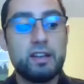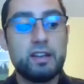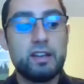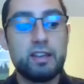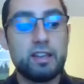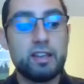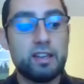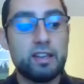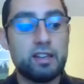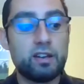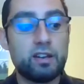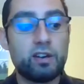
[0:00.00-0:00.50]

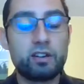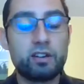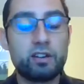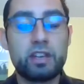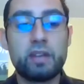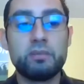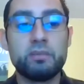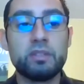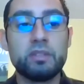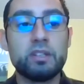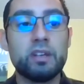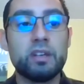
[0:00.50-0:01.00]
it all
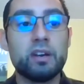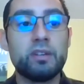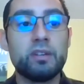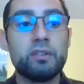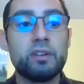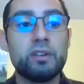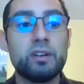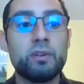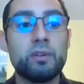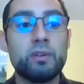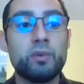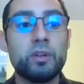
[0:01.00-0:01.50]
came
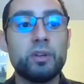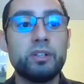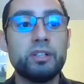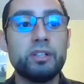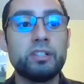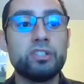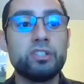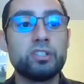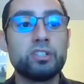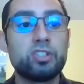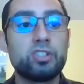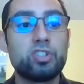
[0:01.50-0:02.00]
together and really
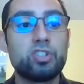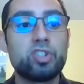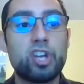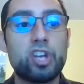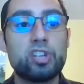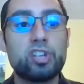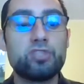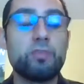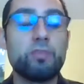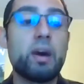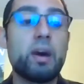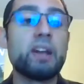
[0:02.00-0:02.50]
just
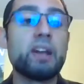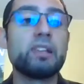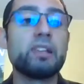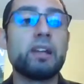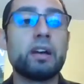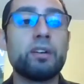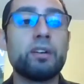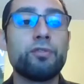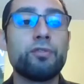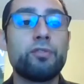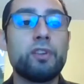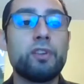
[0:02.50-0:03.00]
changed my
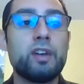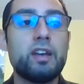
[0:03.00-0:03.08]
life.